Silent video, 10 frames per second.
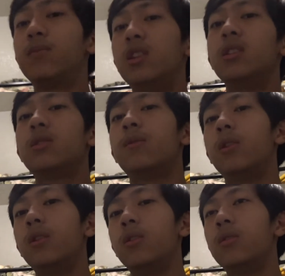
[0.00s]

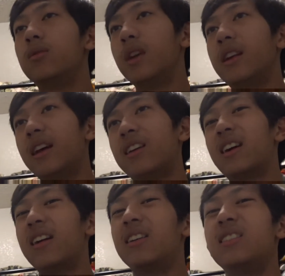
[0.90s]
useful, and I
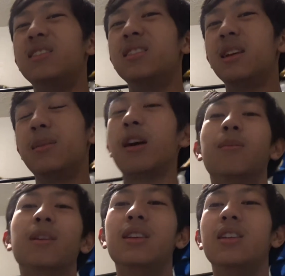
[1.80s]
kind of, in my
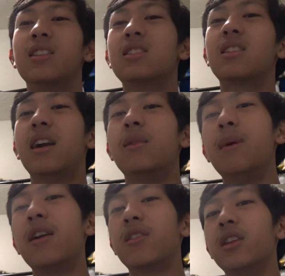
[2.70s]
opinion, it's kind of
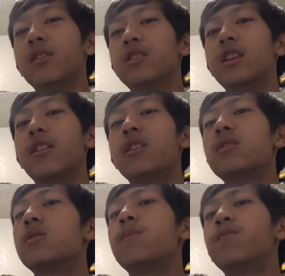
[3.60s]
better than
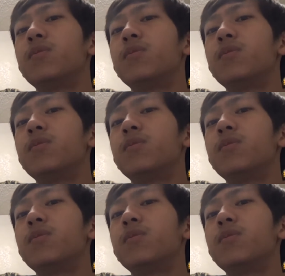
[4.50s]
Sarah's,